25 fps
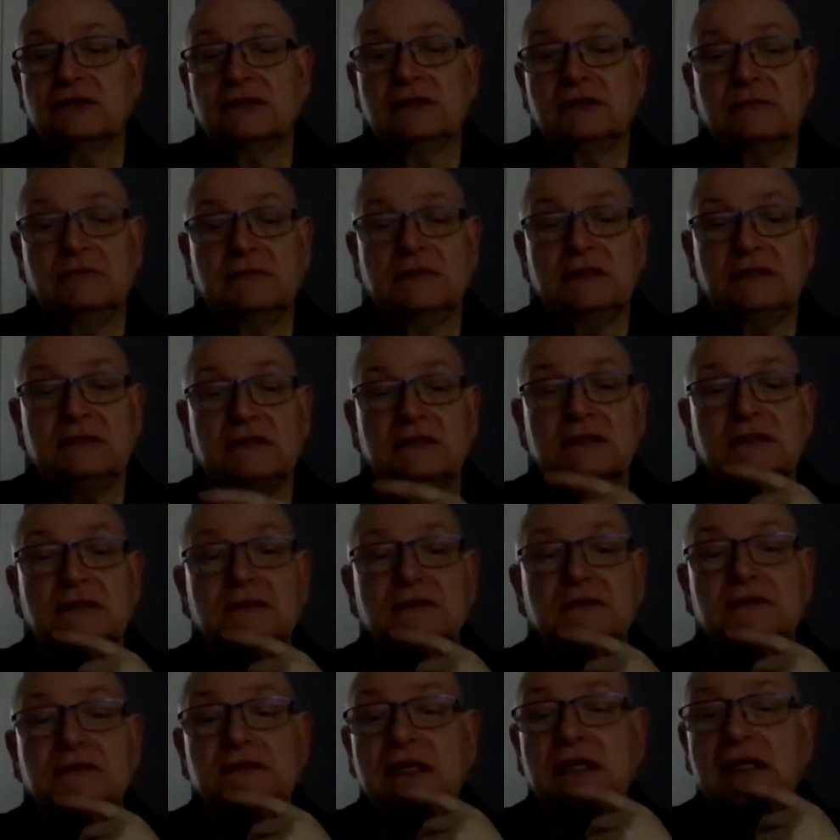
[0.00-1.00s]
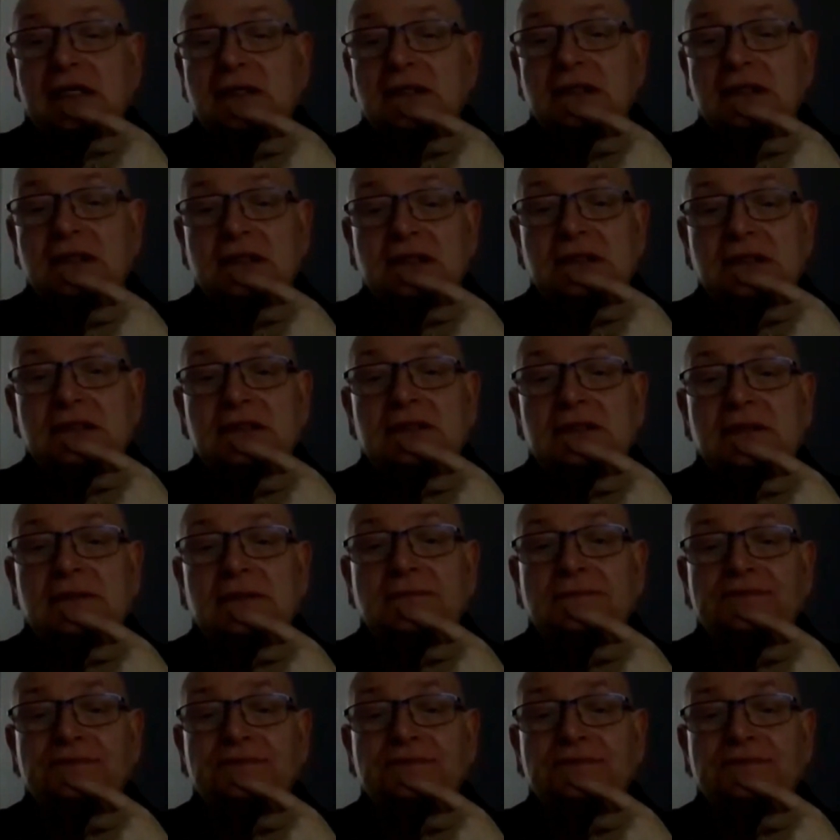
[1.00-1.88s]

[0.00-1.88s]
Just give me 2 seconds.